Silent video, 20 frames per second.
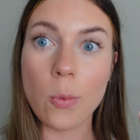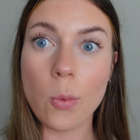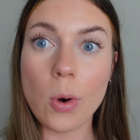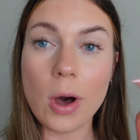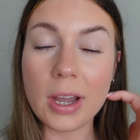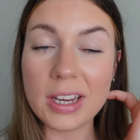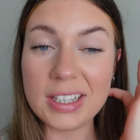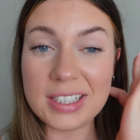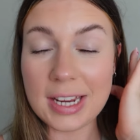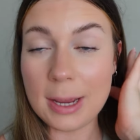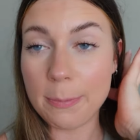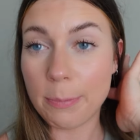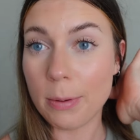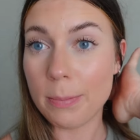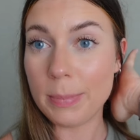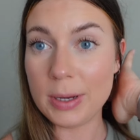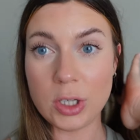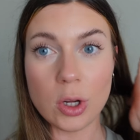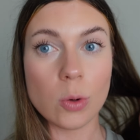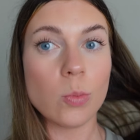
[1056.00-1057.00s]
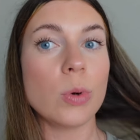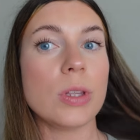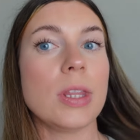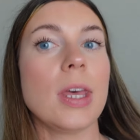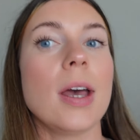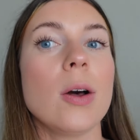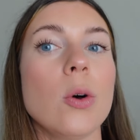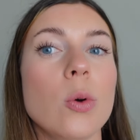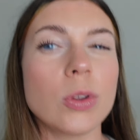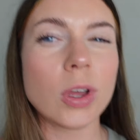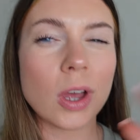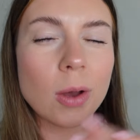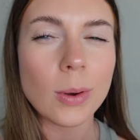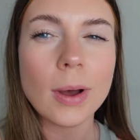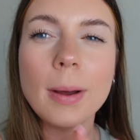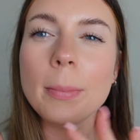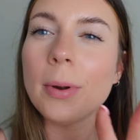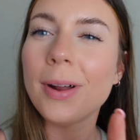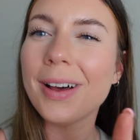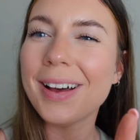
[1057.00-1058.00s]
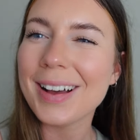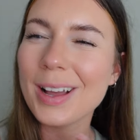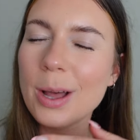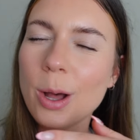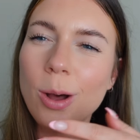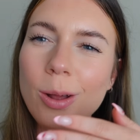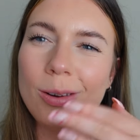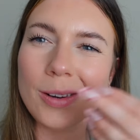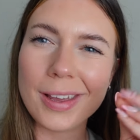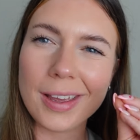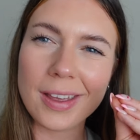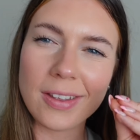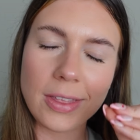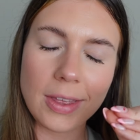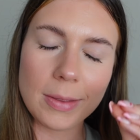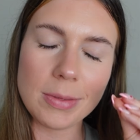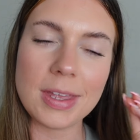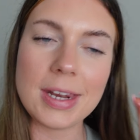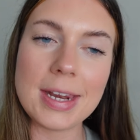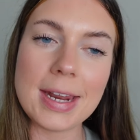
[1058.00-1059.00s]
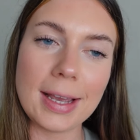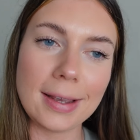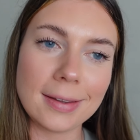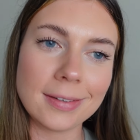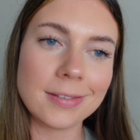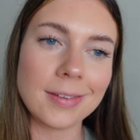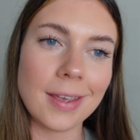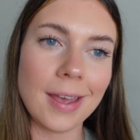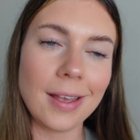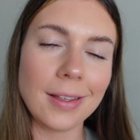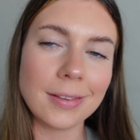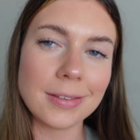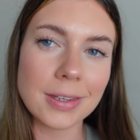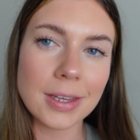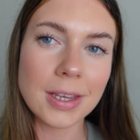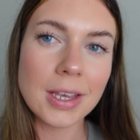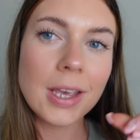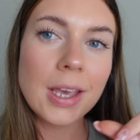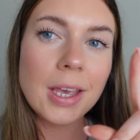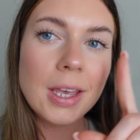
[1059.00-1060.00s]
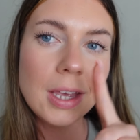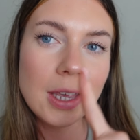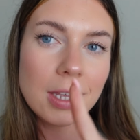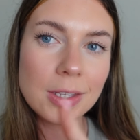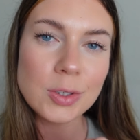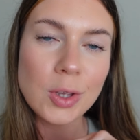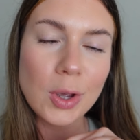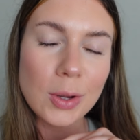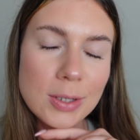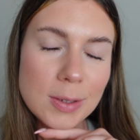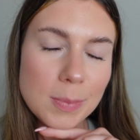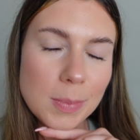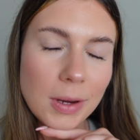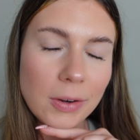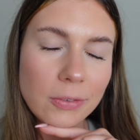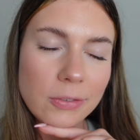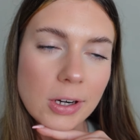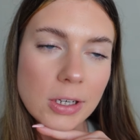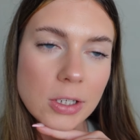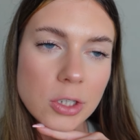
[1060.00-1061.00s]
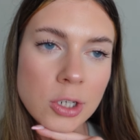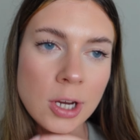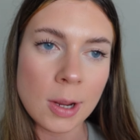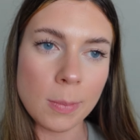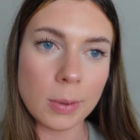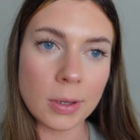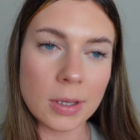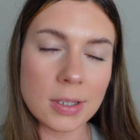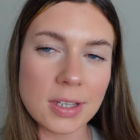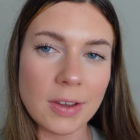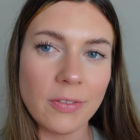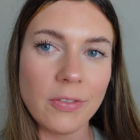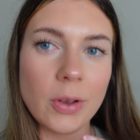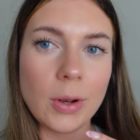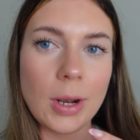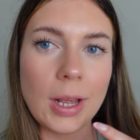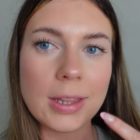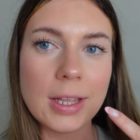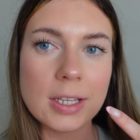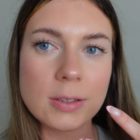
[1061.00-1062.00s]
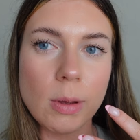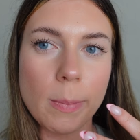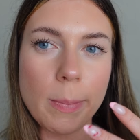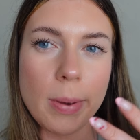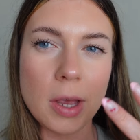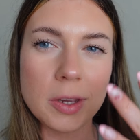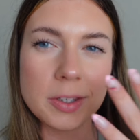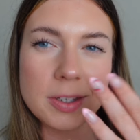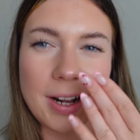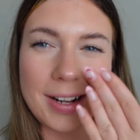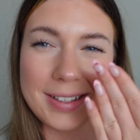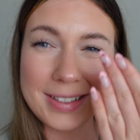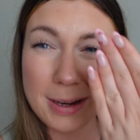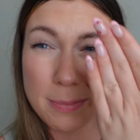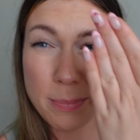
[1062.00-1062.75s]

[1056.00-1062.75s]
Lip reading: white tip and be done with it. Although, I can't lie, I think the next set is going to be a French tip because I feel like that's my personality.